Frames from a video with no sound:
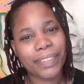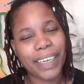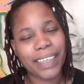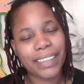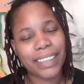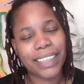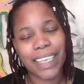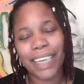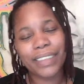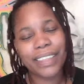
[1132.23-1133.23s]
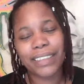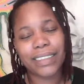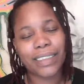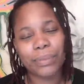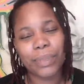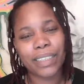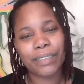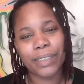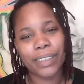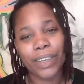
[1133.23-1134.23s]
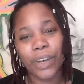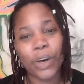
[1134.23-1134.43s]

Right? He said everything's going to be different.